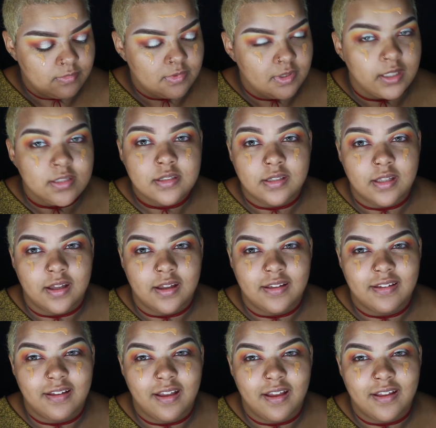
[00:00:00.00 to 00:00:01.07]
That's a lot.
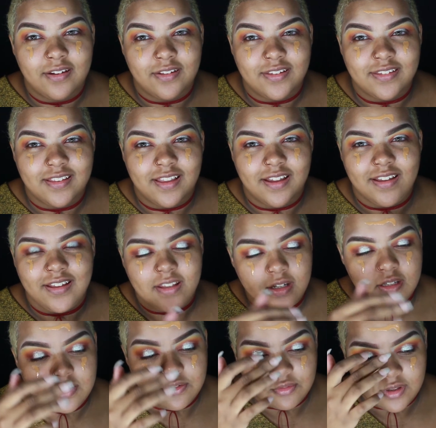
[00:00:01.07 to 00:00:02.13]
I know that's a lot, and
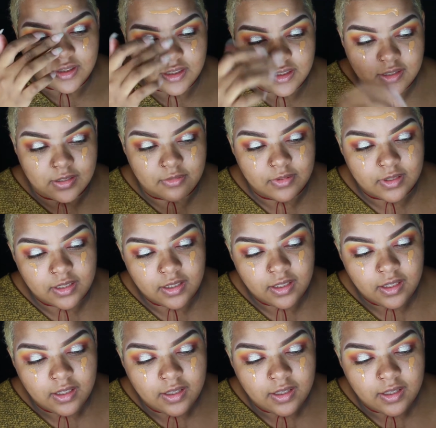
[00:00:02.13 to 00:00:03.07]
it's really liquidy.